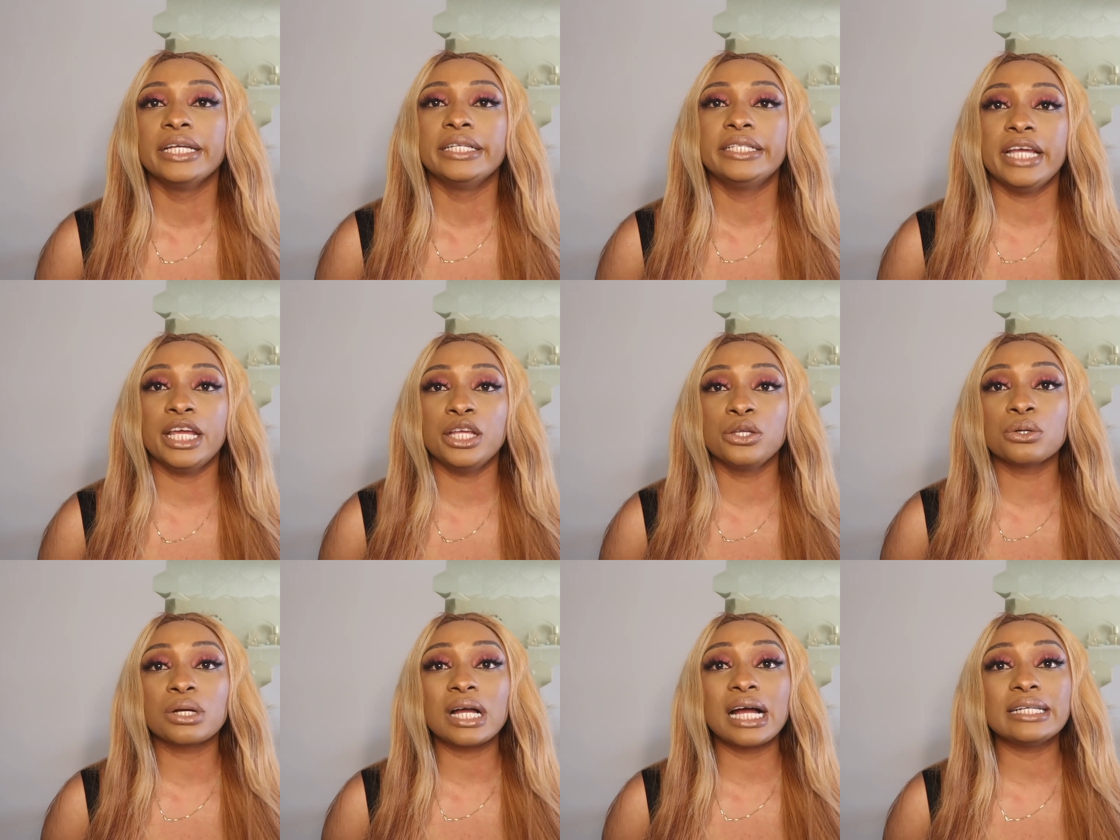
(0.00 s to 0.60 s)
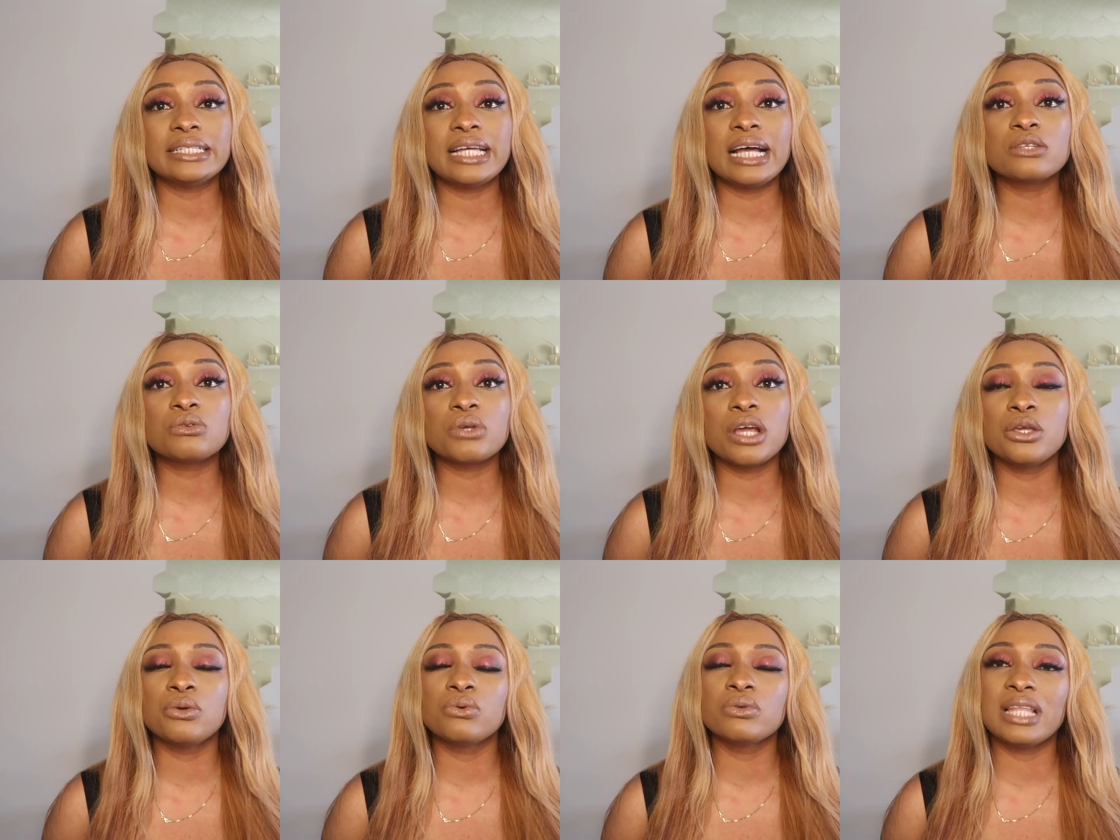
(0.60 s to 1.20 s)
then you can, that's
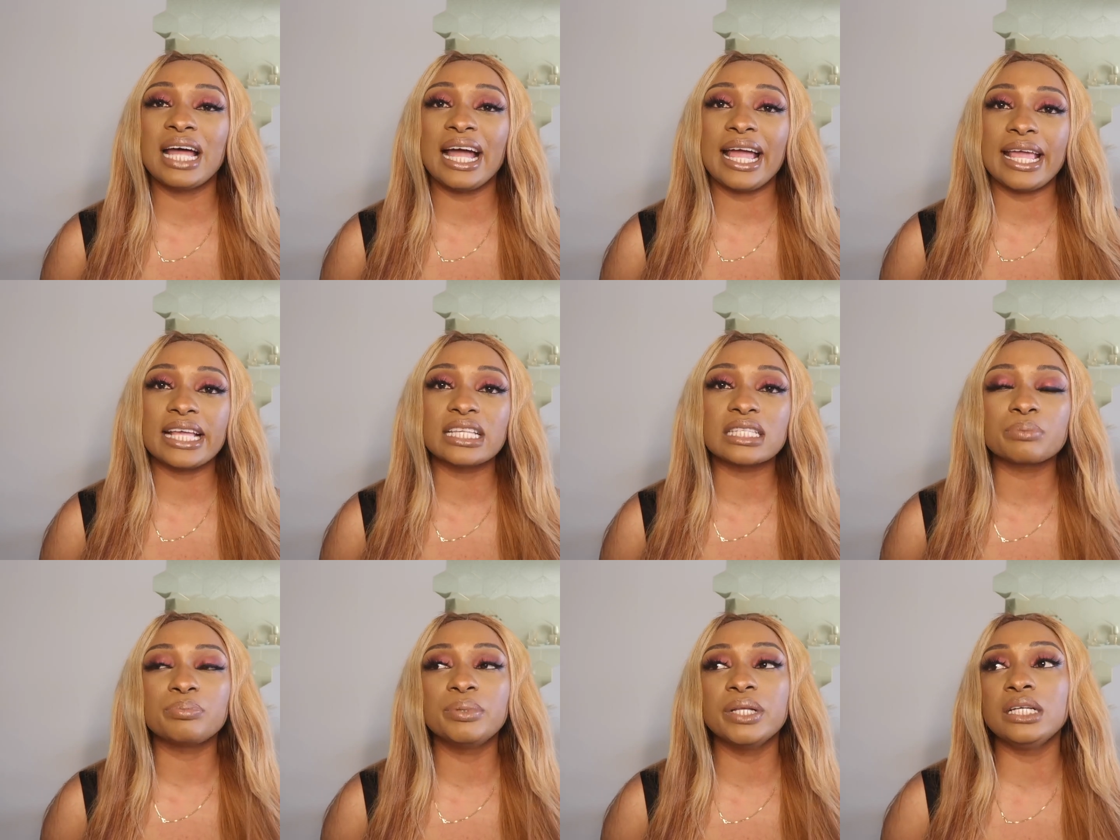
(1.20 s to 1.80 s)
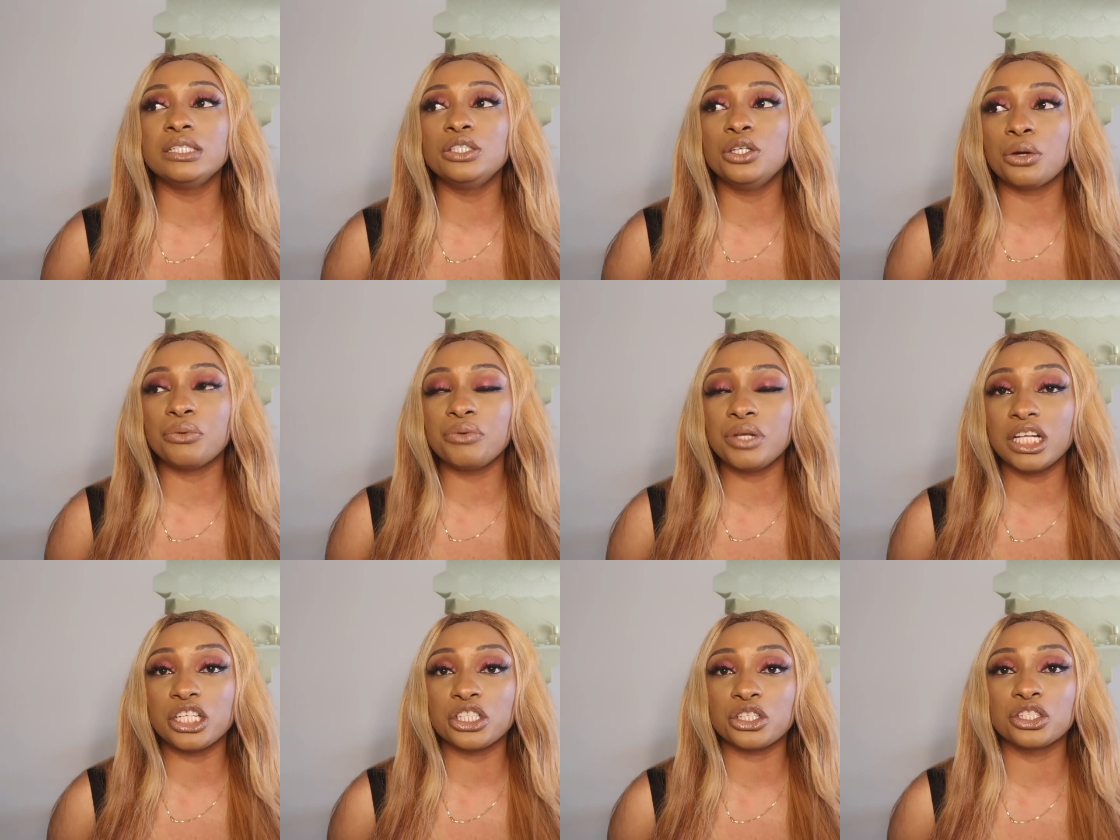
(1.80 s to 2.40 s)
where you now explain your
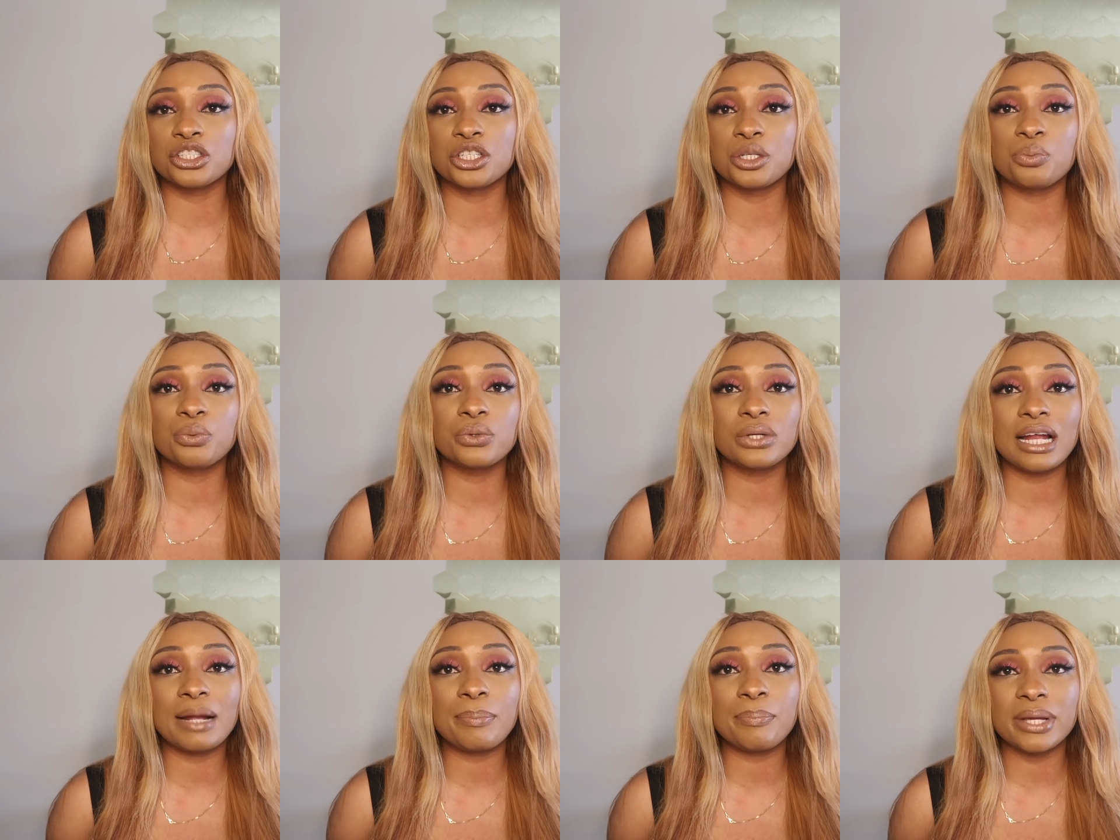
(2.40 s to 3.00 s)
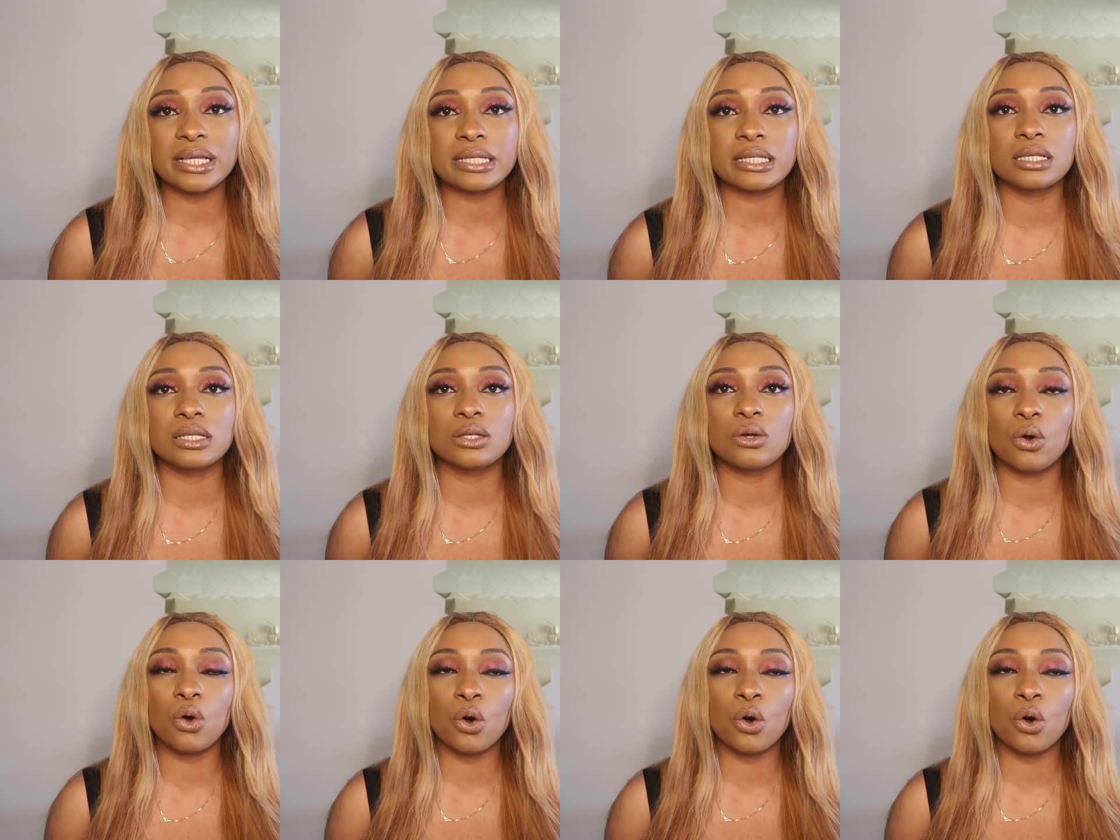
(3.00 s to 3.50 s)
relationship with that person.